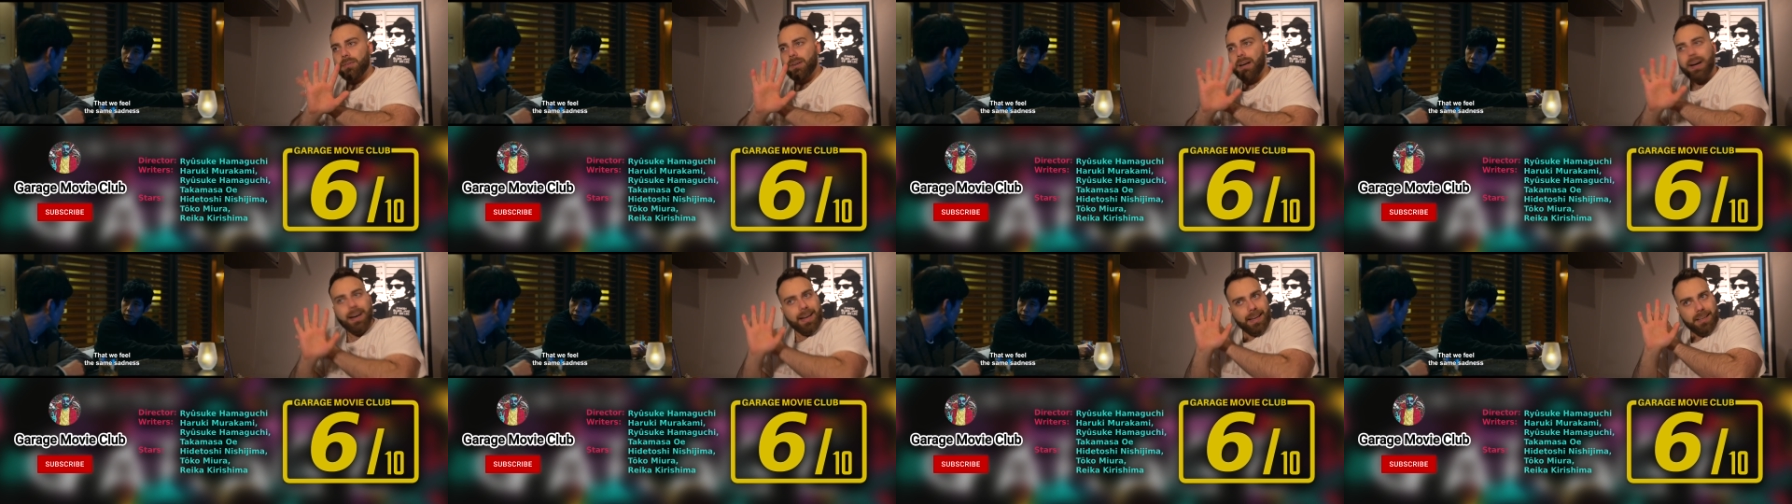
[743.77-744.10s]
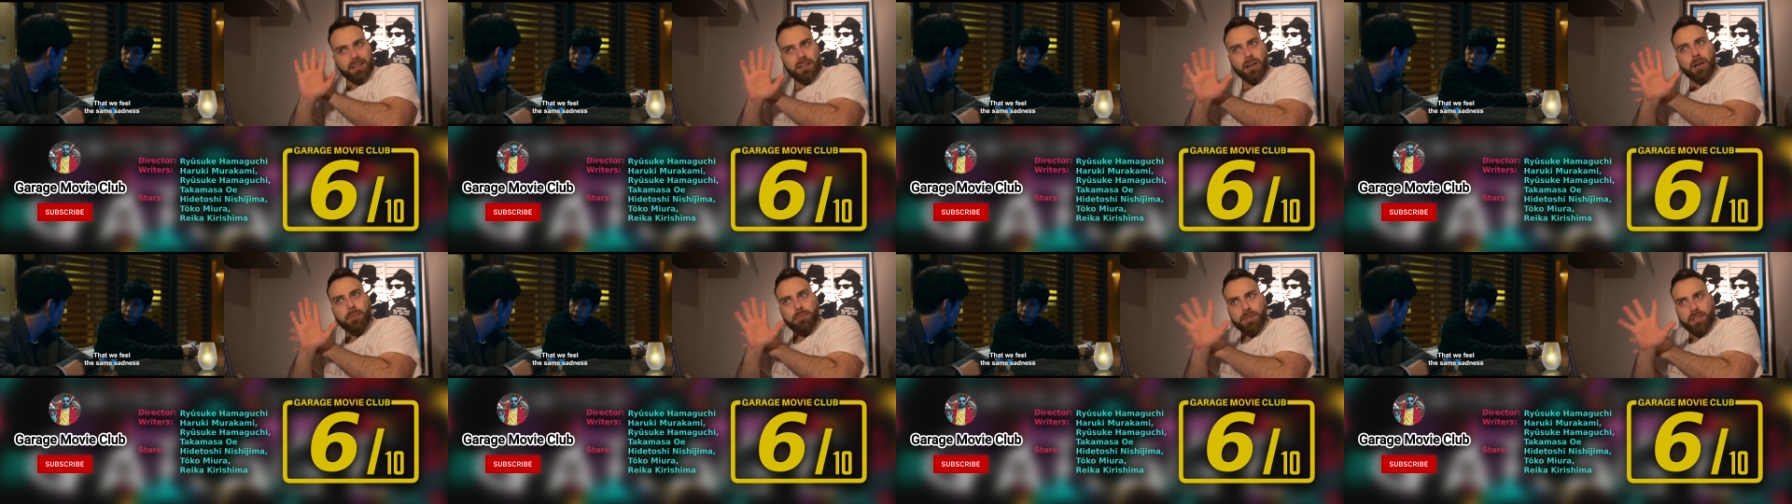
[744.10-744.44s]
like,
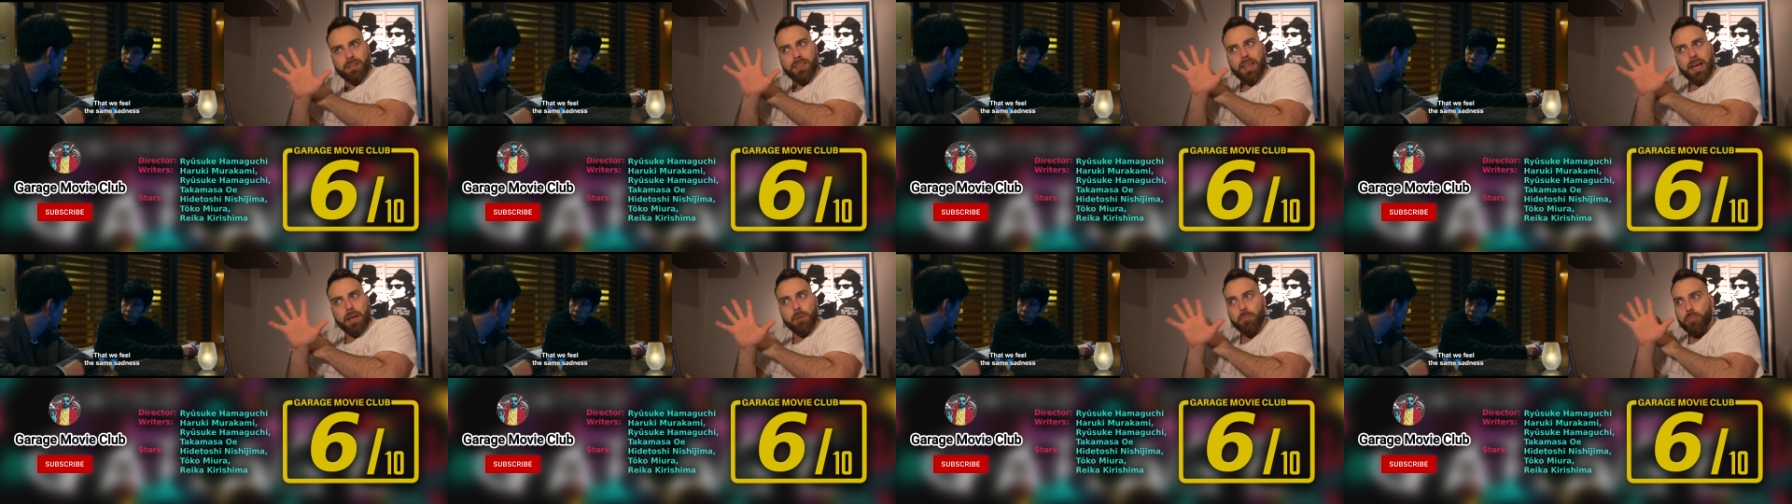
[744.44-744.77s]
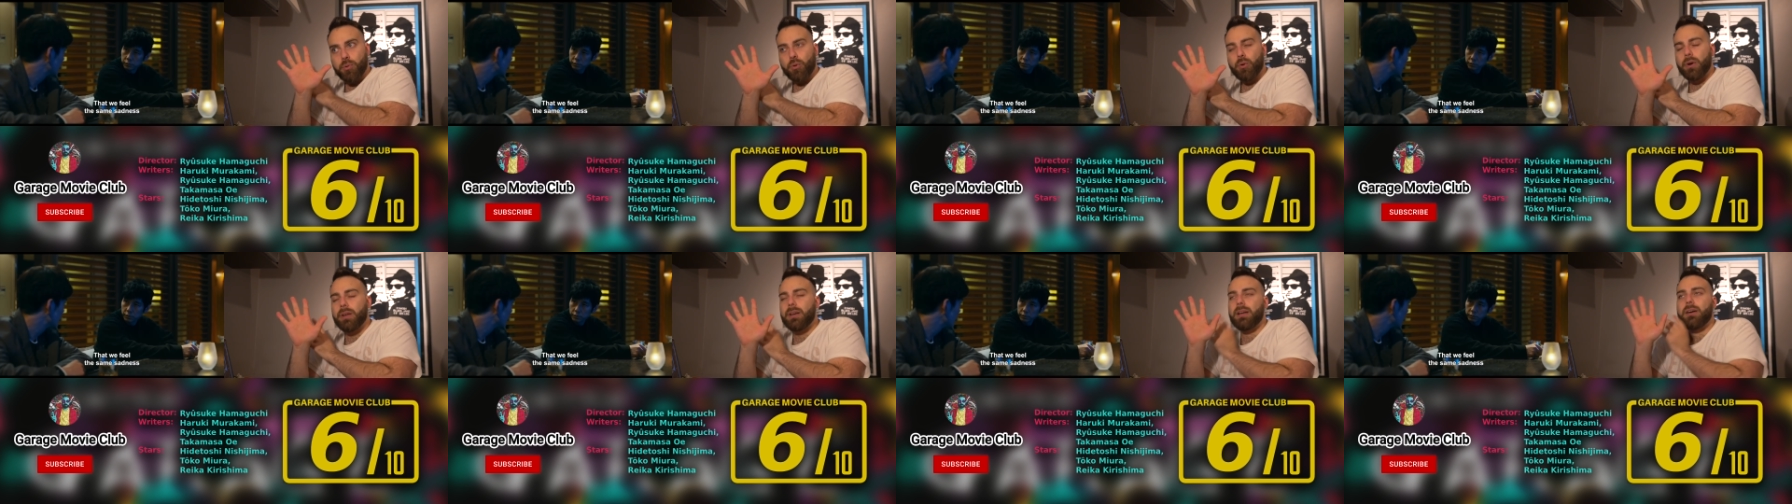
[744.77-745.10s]
up to that
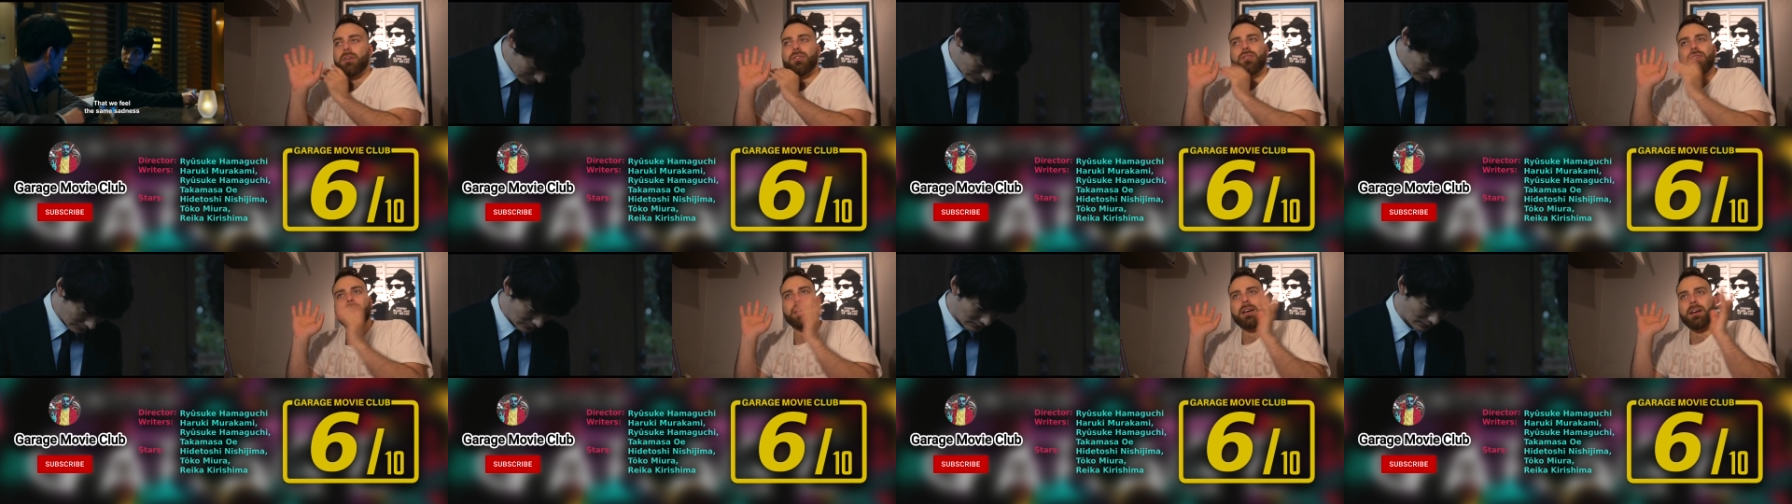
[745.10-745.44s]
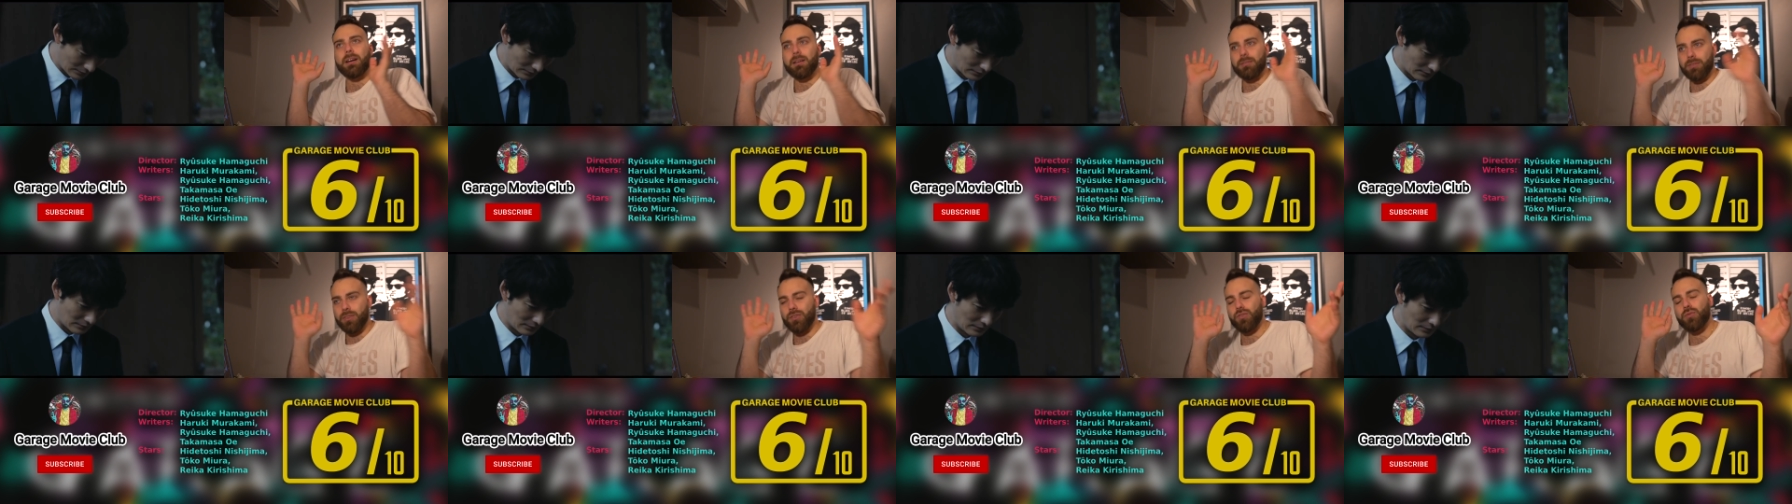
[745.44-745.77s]
point, I was like,
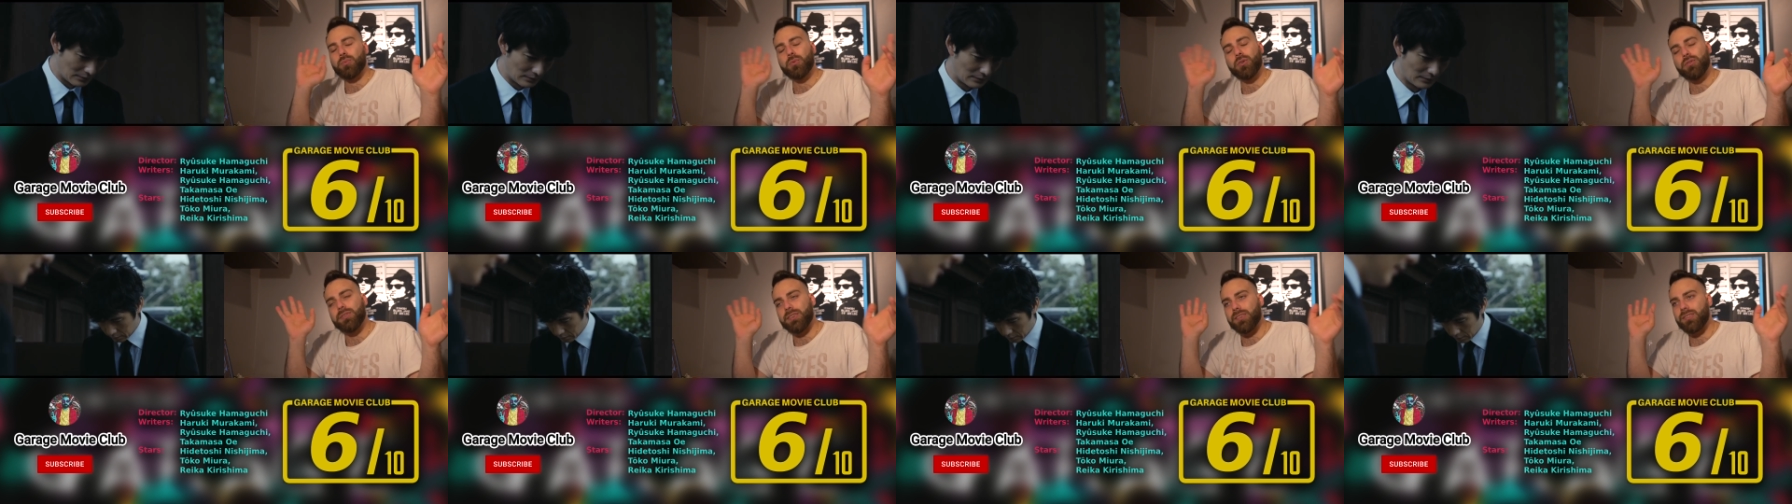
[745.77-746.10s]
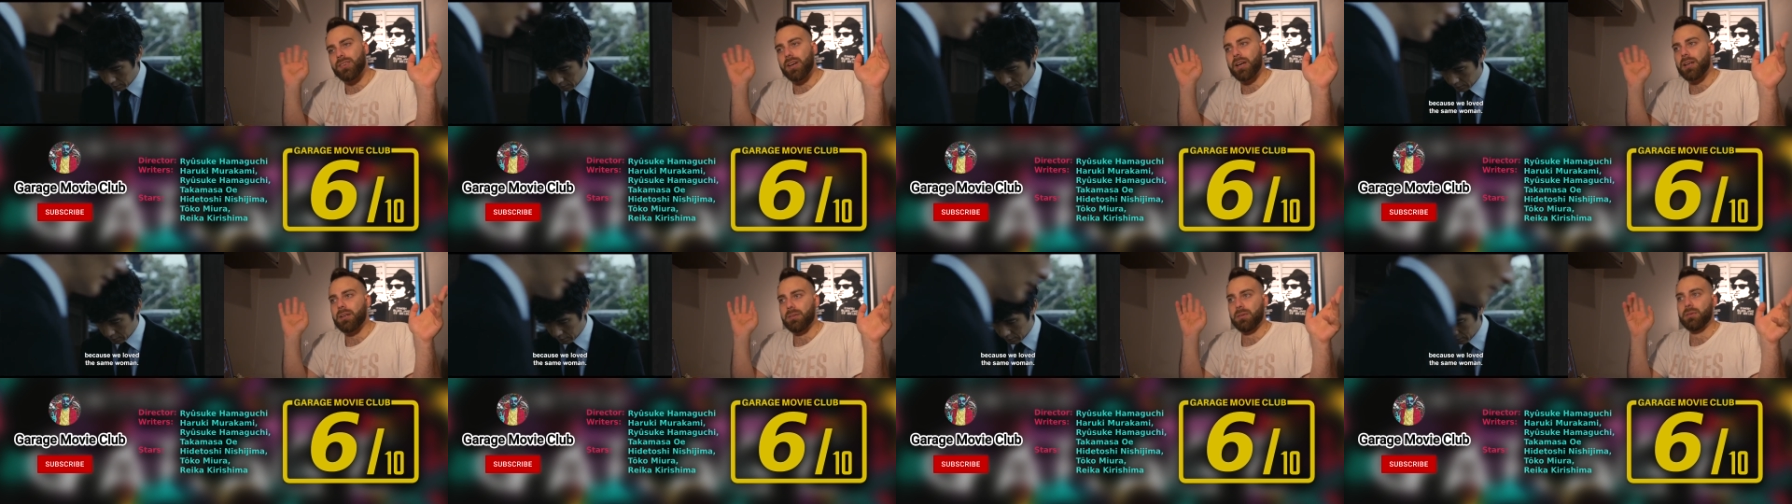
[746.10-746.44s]
this movie's
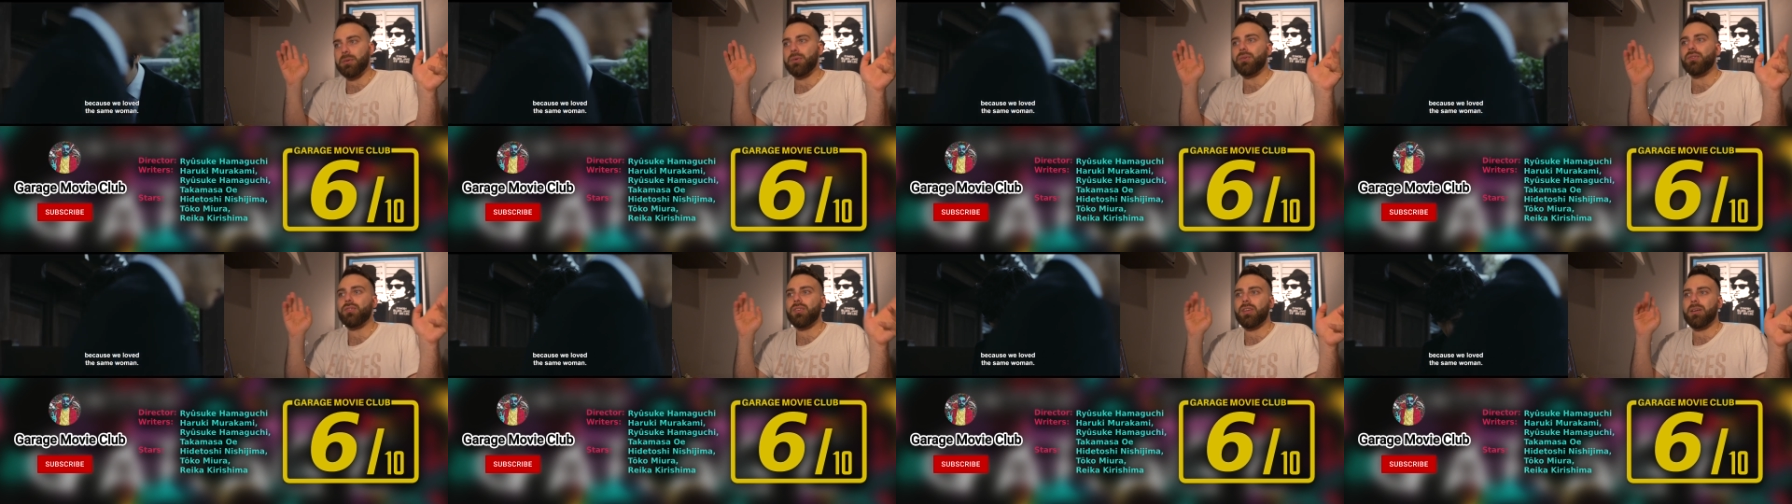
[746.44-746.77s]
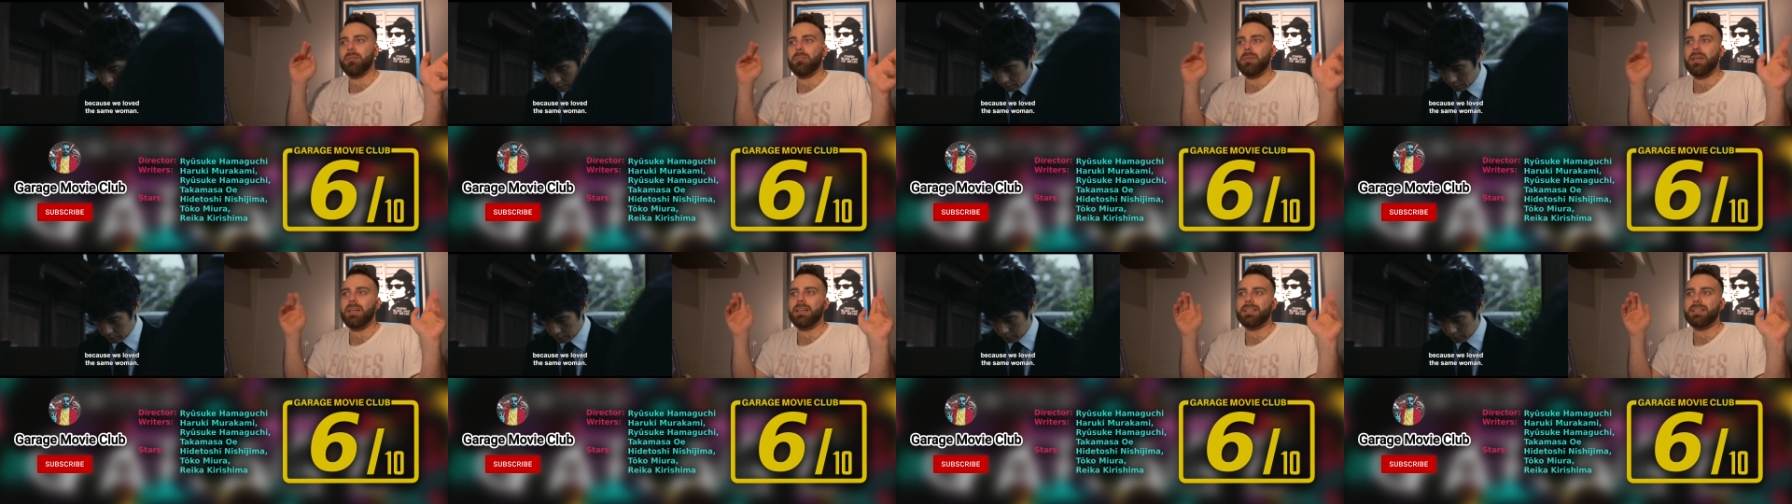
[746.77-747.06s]
kind of losing me.